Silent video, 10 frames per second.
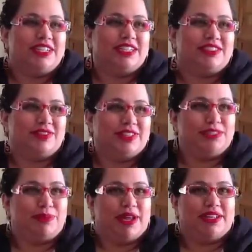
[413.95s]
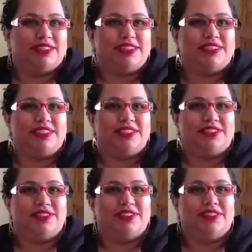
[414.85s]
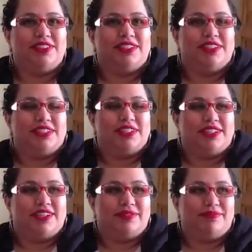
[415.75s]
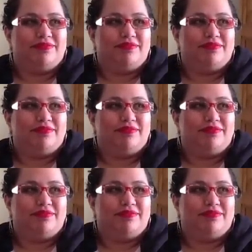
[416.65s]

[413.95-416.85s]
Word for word: as a response to um,